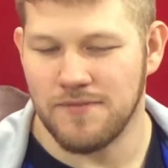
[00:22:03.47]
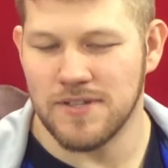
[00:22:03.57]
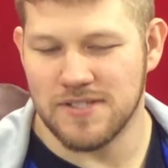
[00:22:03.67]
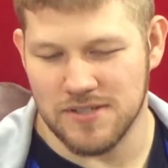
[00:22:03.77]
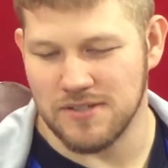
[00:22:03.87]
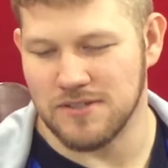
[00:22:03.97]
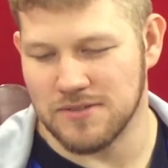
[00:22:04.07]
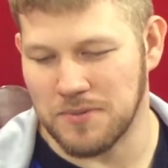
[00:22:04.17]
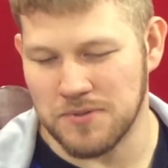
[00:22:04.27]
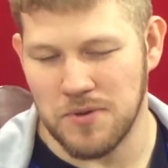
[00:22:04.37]
If it's
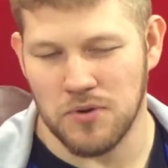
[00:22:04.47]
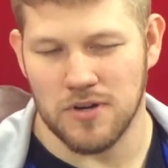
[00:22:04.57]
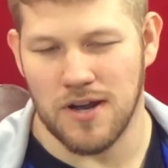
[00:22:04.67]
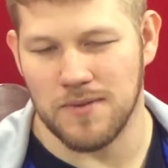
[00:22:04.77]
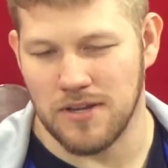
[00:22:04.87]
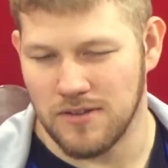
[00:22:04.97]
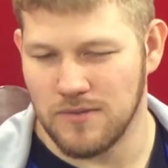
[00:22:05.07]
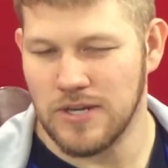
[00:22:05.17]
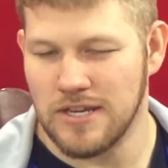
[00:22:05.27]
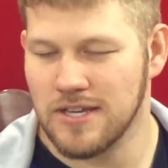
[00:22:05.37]
supposed to be a horror comedy,
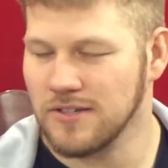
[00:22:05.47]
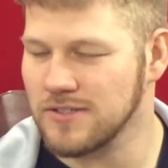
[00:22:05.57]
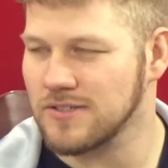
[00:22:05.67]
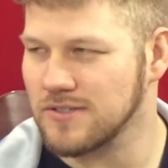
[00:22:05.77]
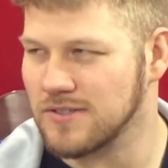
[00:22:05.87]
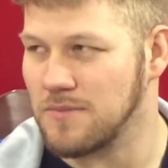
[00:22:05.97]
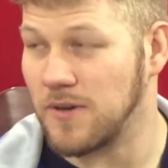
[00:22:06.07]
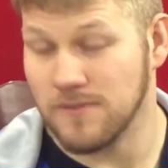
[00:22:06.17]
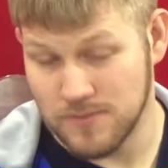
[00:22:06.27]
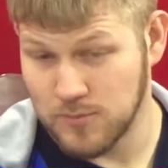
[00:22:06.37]
when he kills
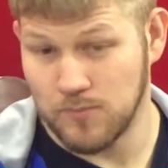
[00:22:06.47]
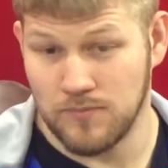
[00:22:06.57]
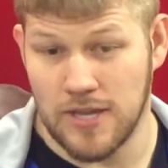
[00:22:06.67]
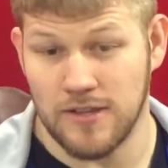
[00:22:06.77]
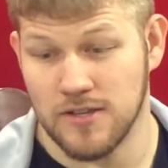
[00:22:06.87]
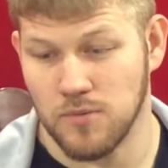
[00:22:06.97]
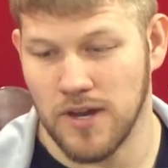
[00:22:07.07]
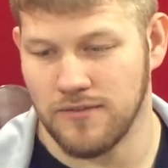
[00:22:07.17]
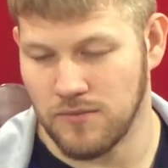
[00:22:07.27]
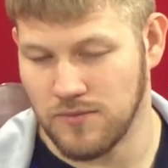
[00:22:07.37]
someone, mainly his
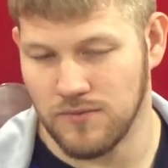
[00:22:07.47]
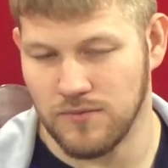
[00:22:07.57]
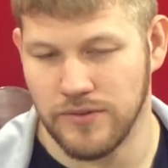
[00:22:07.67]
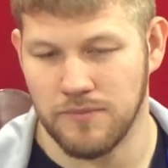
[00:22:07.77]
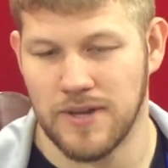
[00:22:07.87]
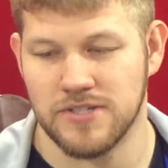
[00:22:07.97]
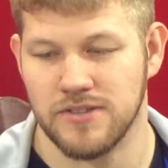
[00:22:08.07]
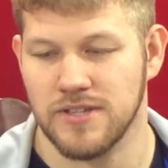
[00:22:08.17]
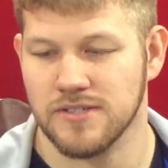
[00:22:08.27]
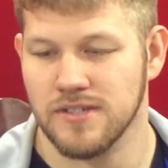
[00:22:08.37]
wife, and we
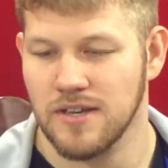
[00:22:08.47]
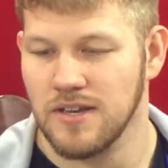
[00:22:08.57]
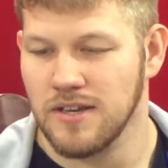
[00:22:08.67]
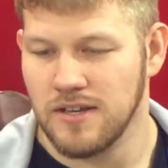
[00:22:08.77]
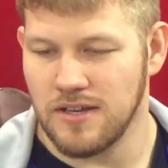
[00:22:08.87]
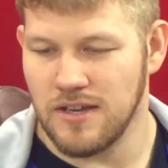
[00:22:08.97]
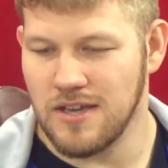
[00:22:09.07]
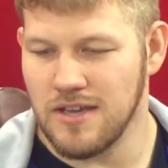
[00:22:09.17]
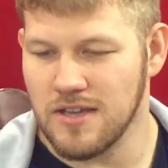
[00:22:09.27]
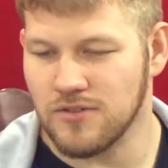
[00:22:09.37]
mentioned this,
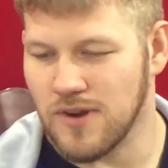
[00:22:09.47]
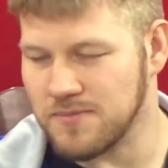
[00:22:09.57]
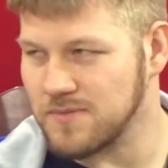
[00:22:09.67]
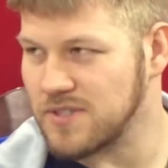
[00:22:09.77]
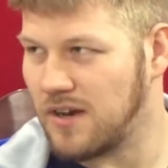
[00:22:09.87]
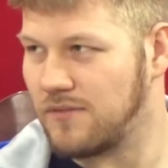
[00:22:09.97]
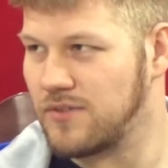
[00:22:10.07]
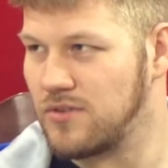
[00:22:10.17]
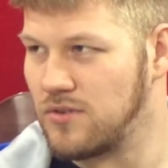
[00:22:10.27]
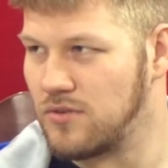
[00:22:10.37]
he interrupts himself
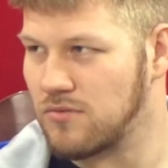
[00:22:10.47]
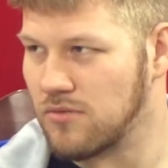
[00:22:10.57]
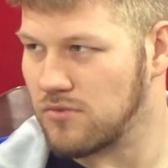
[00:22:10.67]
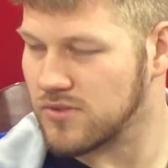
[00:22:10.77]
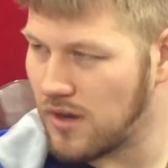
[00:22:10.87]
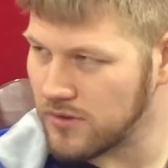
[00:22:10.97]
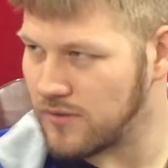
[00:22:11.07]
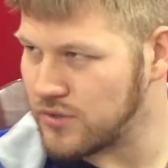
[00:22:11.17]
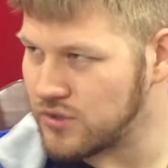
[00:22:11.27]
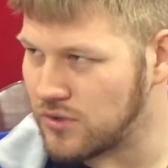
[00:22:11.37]
to throw salt
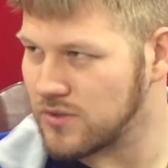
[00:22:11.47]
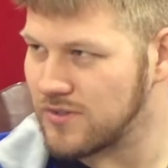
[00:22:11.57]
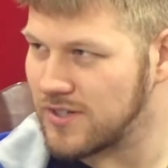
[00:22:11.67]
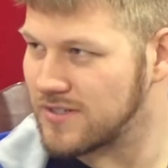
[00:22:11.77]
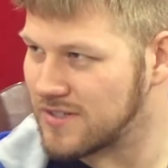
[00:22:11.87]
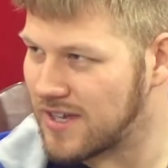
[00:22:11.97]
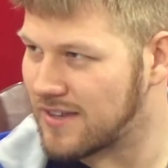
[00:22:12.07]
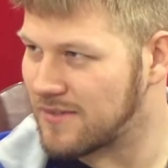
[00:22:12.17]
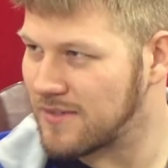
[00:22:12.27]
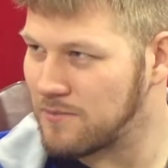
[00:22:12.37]
over his shoulder so he doesn't
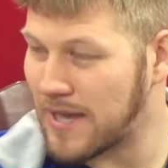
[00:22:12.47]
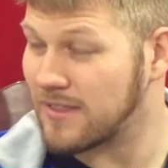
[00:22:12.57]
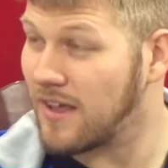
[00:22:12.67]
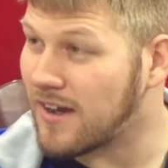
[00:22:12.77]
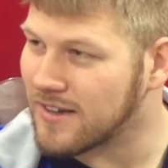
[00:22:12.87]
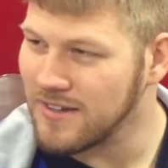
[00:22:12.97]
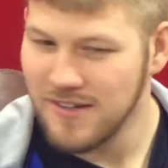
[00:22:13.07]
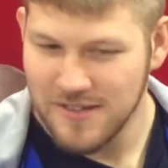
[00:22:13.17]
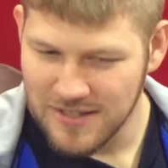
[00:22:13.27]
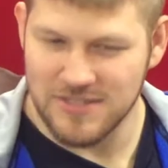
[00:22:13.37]
get bad luck.
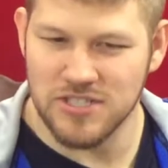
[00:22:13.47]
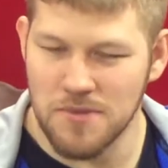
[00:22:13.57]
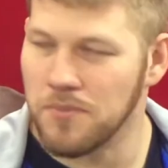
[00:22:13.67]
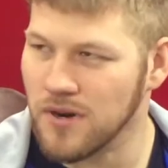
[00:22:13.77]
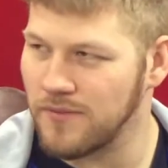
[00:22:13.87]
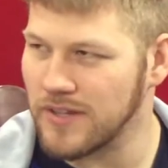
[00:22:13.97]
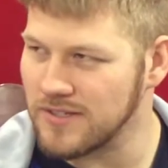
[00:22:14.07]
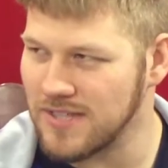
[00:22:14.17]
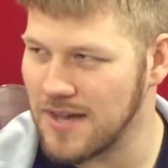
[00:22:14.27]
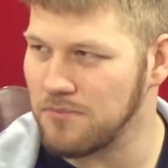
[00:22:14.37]
That's just a perfect
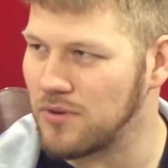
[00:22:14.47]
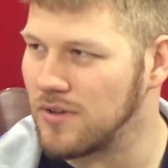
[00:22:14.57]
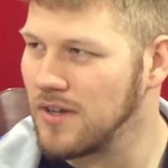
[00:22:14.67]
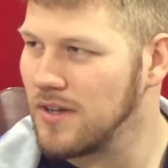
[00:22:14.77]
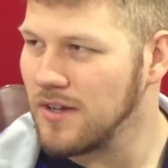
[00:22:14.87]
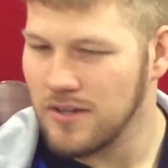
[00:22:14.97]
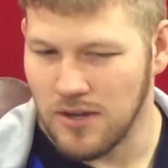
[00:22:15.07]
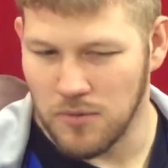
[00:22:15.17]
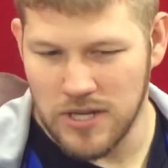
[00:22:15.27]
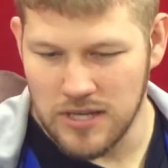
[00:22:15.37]
example. Right. You
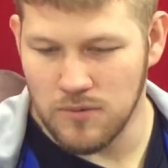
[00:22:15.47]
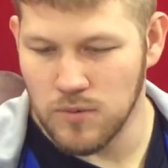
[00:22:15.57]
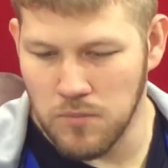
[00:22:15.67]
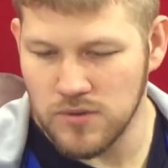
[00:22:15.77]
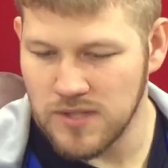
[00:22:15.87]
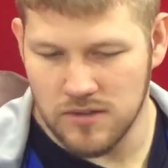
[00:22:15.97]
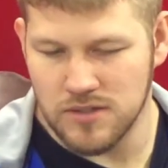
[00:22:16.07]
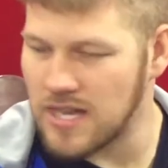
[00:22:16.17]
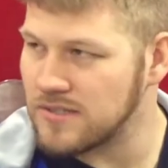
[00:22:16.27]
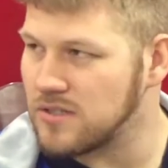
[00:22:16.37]
know, when he most of the other
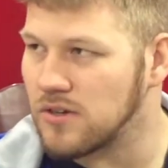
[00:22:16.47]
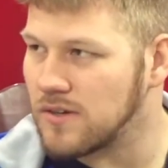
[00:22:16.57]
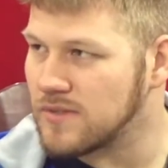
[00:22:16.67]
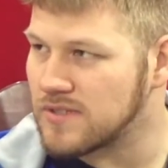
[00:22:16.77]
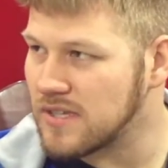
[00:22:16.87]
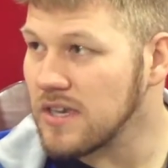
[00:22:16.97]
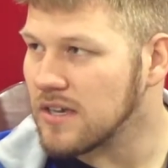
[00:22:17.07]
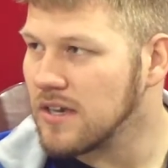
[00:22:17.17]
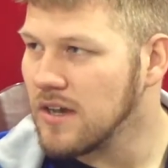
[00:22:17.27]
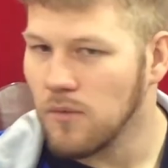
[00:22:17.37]
deaths you don't even
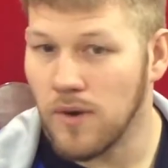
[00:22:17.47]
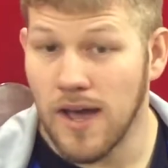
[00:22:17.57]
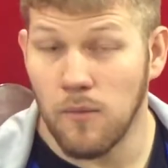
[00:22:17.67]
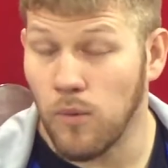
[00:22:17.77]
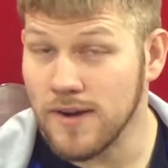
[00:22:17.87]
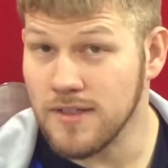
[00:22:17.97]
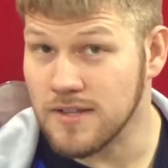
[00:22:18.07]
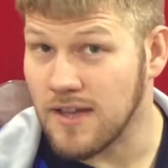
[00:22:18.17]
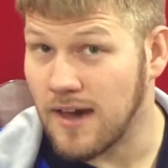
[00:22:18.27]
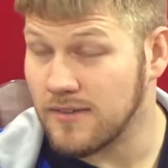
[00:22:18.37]
see. Well, at one of the
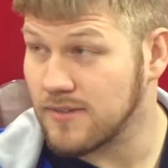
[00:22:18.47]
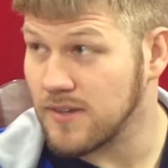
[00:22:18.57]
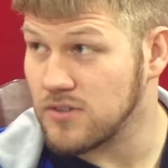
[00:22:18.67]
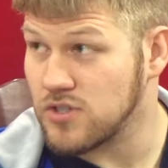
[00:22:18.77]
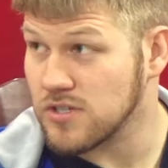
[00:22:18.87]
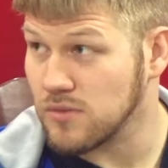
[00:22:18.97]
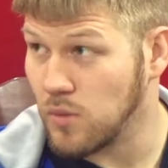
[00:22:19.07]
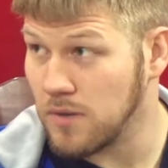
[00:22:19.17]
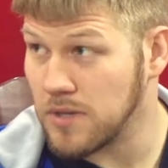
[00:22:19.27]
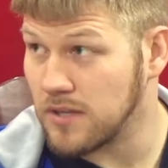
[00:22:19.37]
deaths is just a
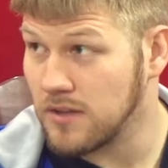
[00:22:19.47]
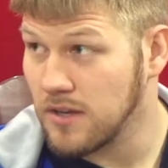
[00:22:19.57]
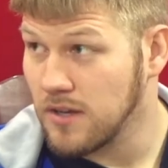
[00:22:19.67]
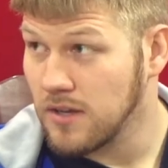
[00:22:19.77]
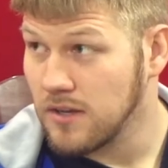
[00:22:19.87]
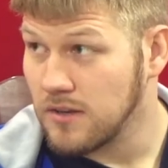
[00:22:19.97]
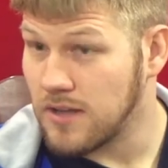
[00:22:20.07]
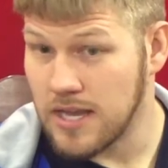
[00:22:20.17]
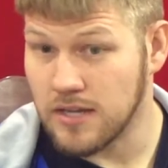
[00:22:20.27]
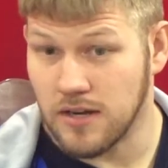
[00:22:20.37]
woman
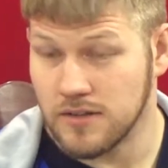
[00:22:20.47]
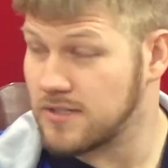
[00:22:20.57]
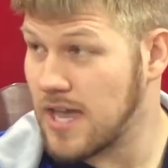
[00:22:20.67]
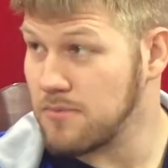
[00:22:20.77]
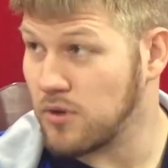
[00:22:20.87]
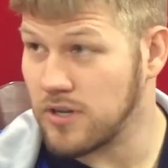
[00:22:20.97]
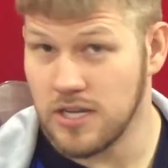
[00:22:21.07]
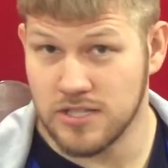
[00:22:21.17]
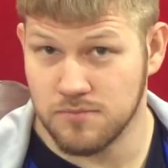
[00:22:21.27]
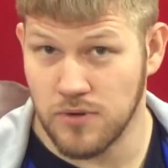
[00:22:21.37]
naked on a table, and
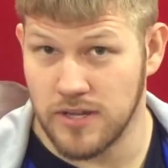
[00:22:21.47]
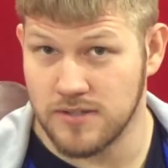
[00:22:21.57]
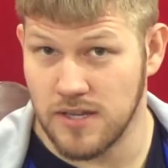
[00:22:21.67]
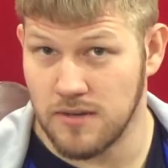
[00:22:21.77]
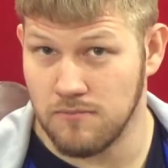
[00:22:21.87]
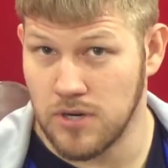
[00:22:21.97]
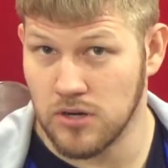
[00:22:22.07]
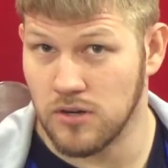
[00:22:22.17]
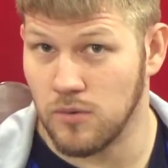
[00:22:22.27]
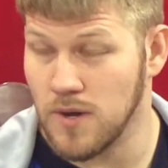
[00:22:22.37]
he spreads
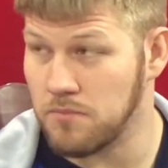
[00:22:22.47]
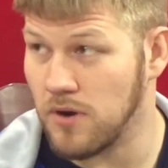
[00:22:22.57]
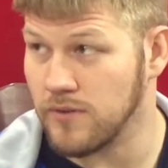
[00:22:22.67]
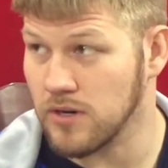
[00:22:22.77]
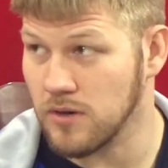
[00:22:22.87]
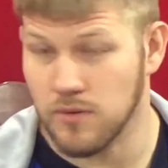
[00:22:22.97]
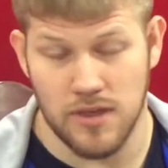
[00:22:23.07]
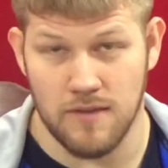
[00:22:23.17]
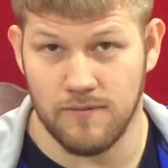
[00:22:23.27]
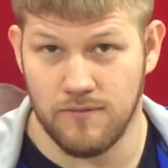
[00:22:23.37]
miracle whip over her with
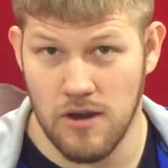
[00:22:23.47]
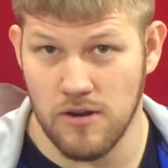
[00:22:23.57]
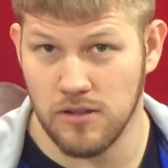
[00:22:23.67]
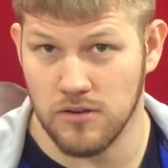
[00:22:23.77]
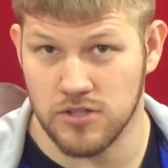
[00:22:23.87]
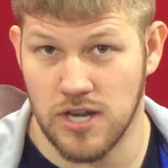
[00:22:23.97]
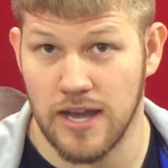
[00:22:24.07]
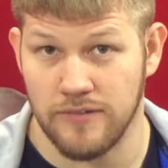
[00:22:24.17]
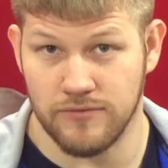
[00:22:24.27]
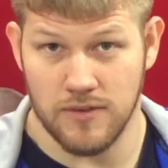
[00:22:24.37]
a very large
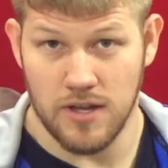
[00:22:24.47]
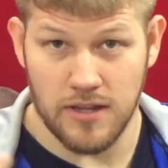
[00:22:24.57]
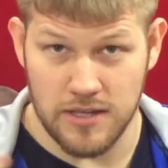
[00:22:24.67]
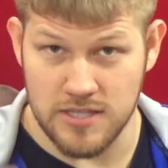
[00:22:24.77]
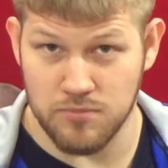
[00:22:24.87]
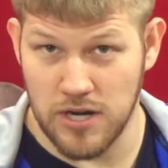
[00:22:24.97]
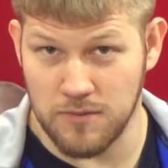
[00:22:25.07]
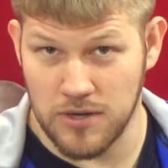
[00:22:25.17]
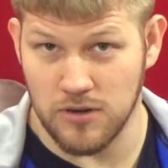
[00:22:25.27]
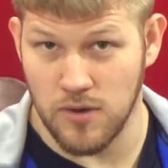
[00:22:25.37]
knife. Like he's
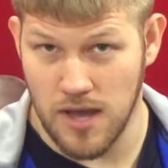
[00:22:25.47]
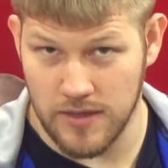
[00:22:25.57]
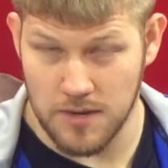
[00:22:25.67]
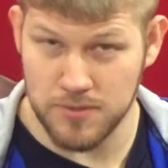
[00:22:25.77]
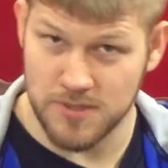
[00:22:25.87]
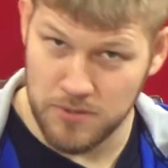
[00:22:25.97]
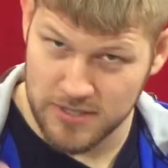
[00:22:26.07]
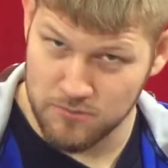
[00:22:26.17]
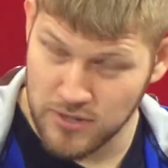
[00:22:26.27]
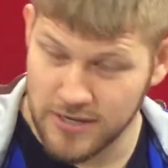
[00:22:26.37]
spreading miracle, and then he puts a
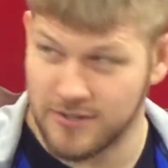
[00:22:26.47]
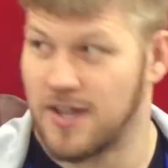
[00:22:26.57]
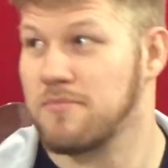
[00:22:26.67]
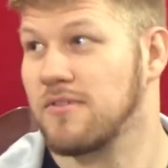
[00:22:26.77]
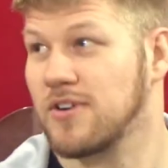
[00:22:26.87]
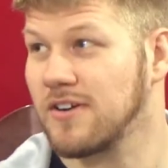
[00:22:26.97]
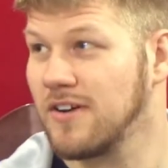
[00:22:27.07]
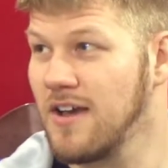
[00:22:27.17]
piece of bread on top of her.